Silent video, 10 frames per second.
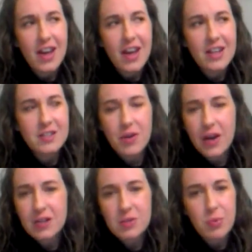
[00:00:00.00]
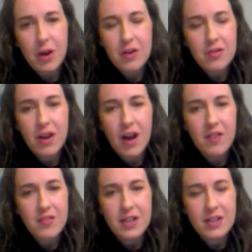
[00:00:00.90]
And so I just borrowed
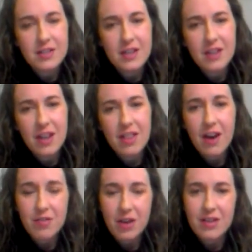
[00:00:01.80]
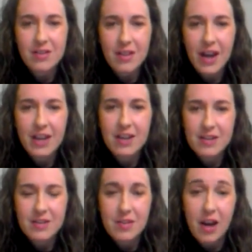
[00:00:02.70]
confidence because I thought, well,
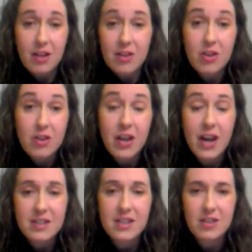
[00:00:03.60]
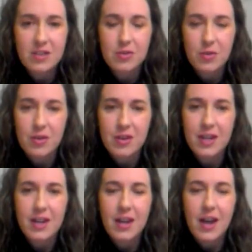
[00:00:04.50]
I'll learn how to tell a
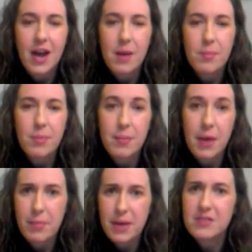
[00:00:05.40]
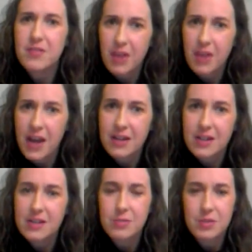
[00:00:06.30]
story. But my best friend
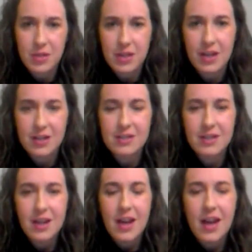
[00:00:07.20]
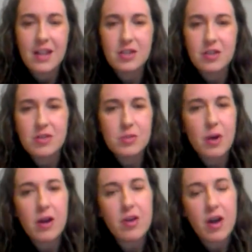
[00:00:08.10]
is doing this. And so you just
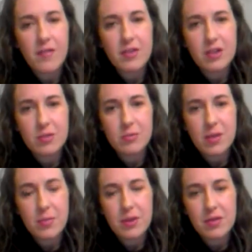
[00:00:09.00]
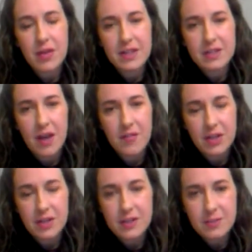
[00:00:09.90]
borrow confidence from somebody who has
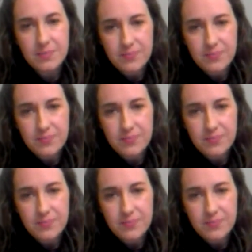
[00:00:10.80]
confidence.